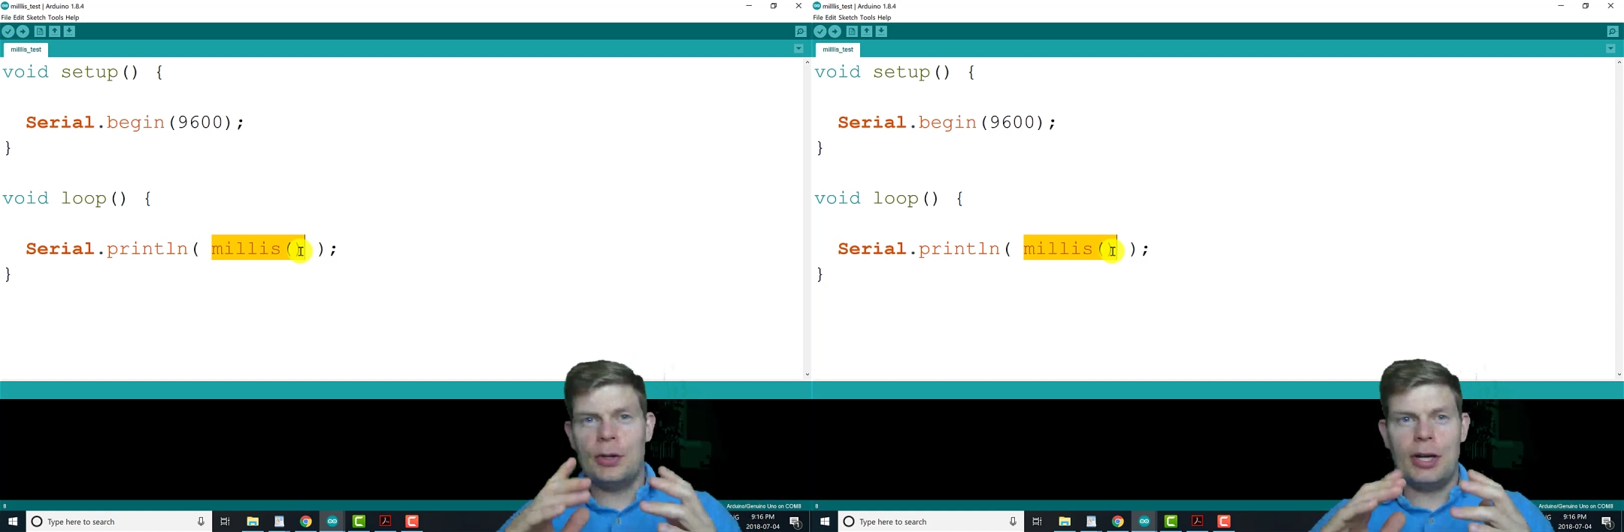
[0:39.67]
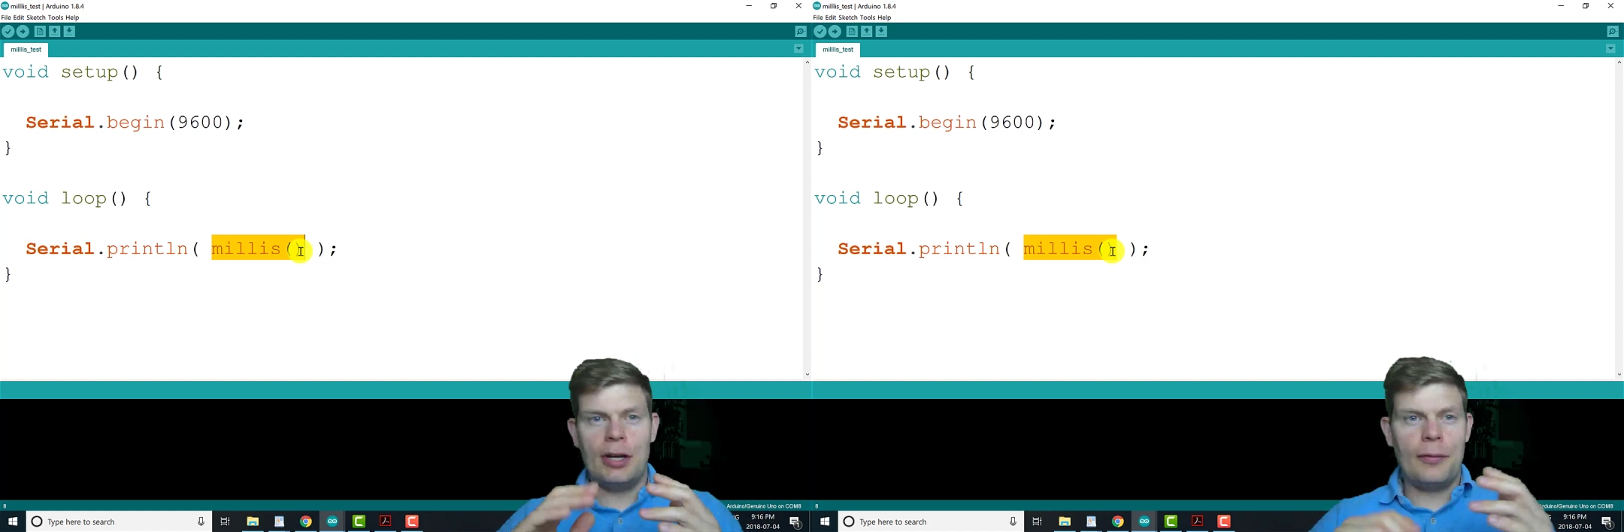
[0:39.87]

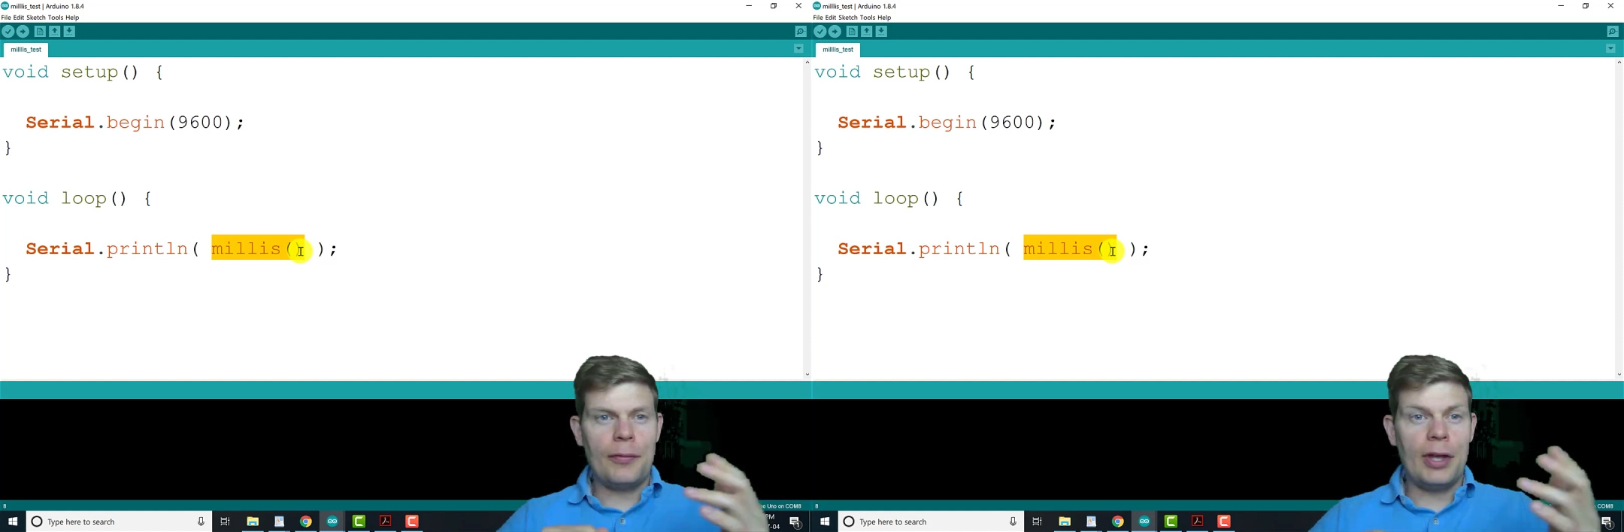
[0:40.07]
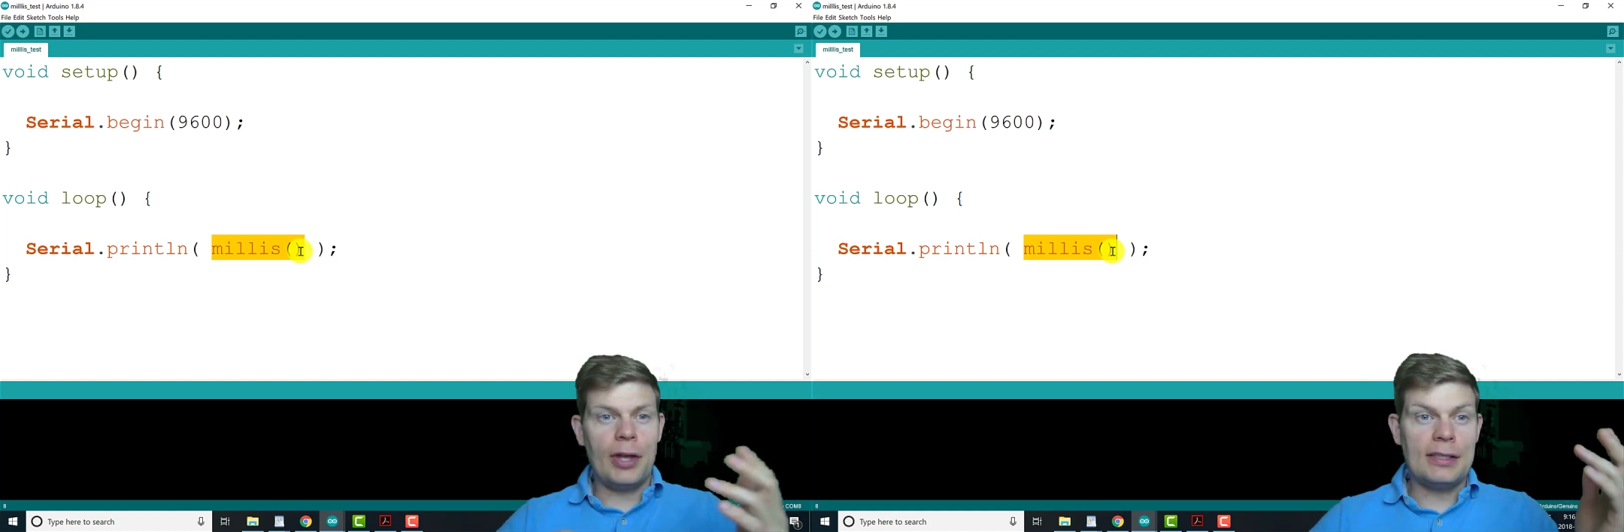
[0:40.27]
you
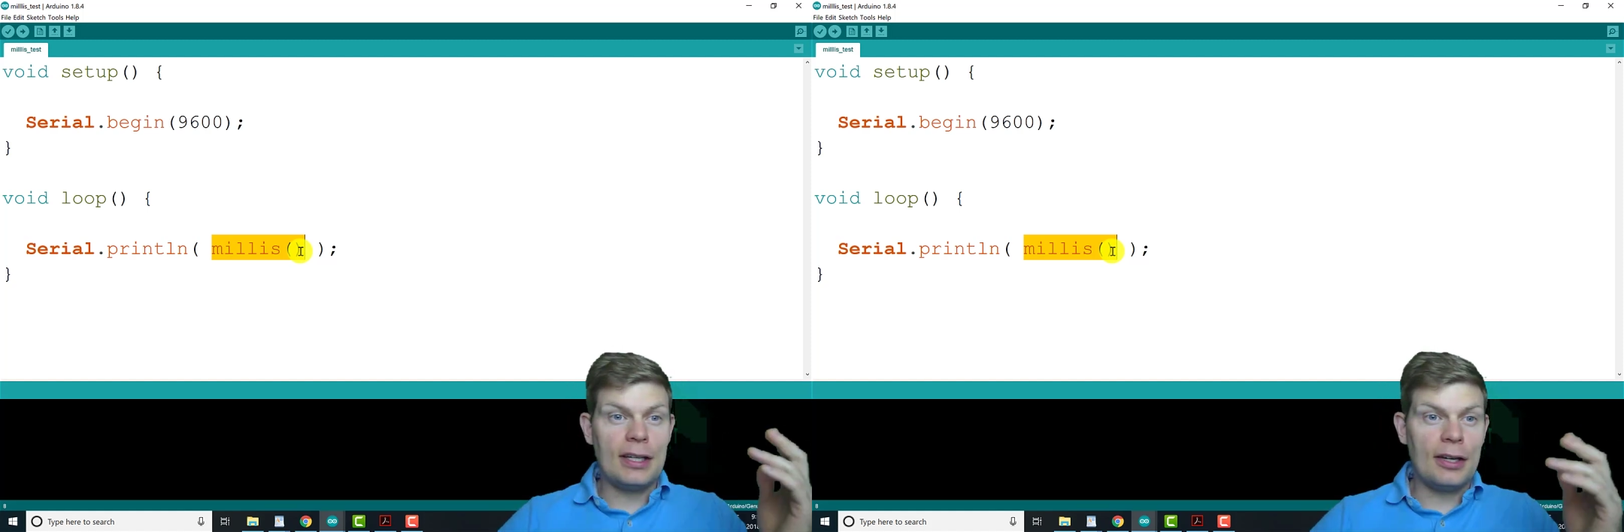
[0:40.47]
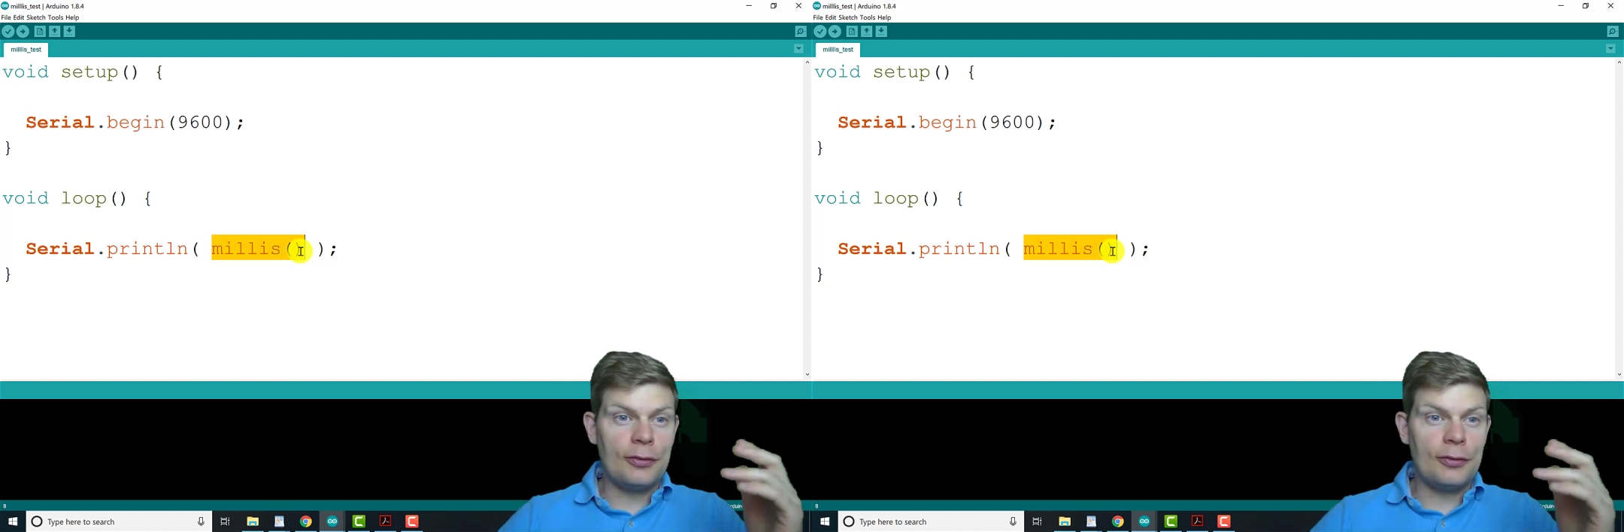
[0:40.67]
an
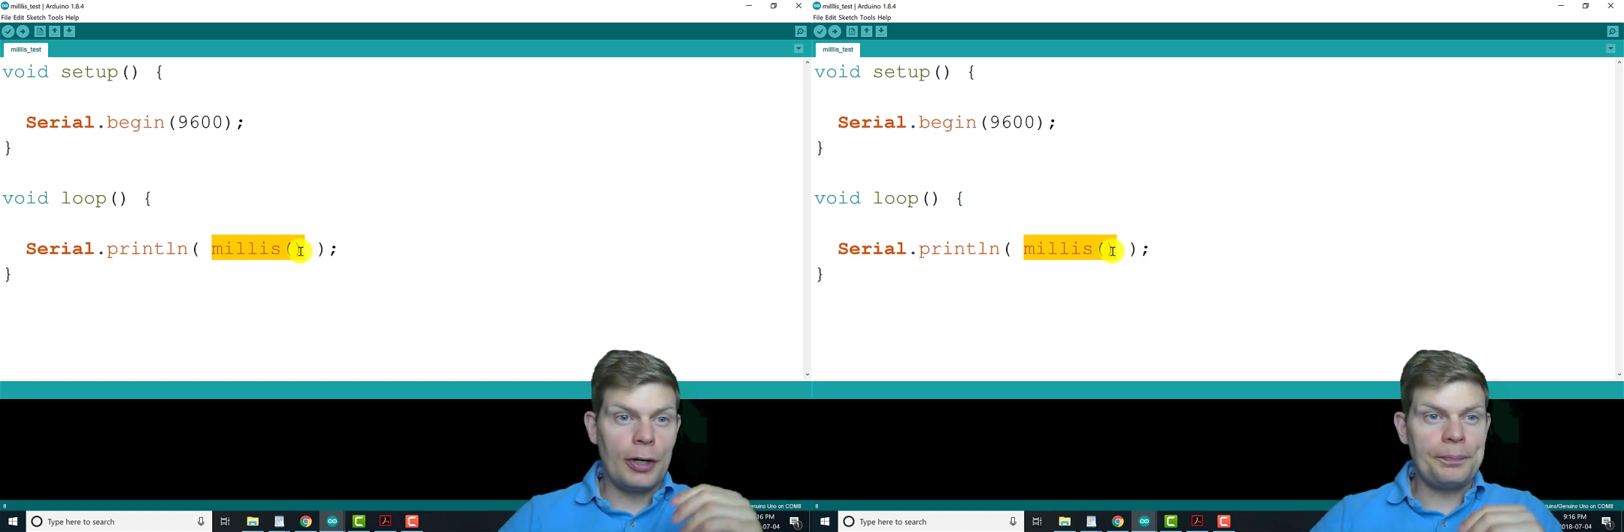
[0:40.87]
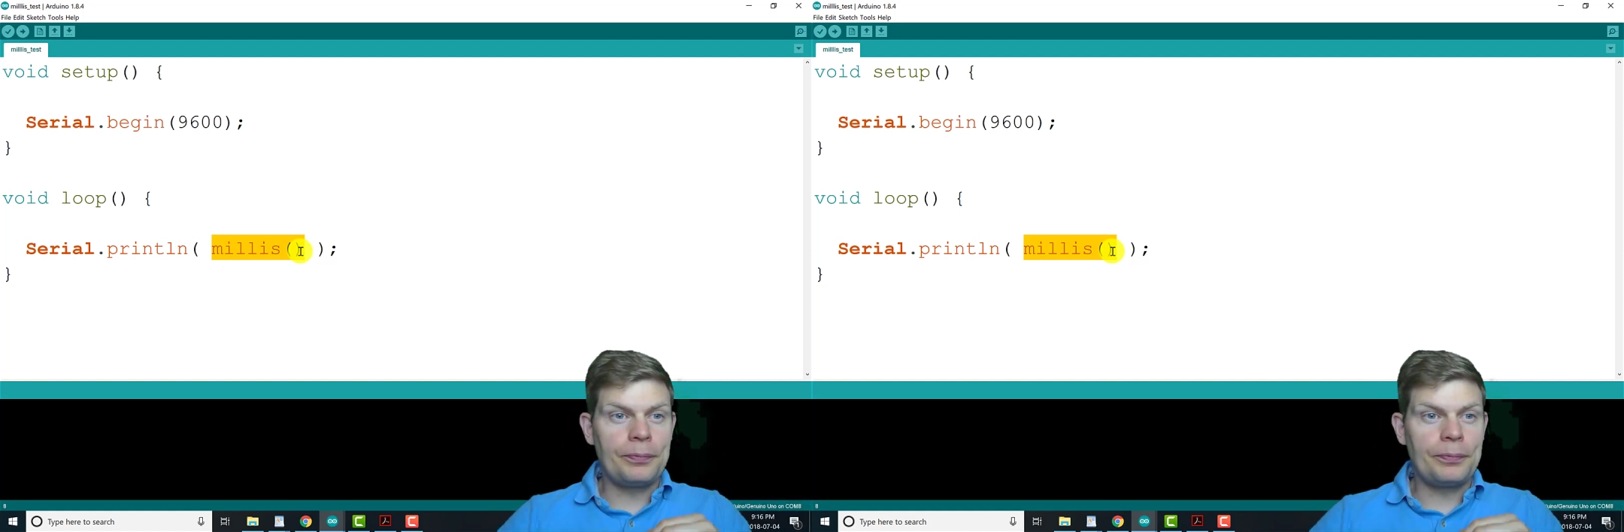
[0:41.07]
idea
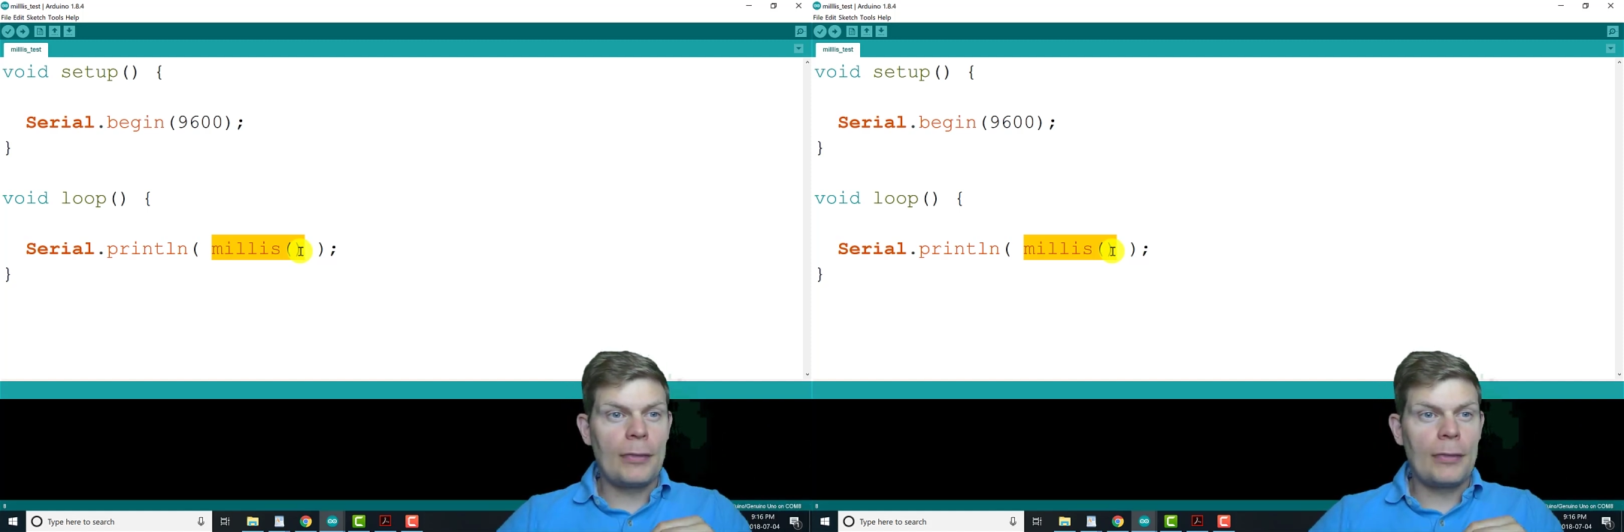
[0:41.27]
for it.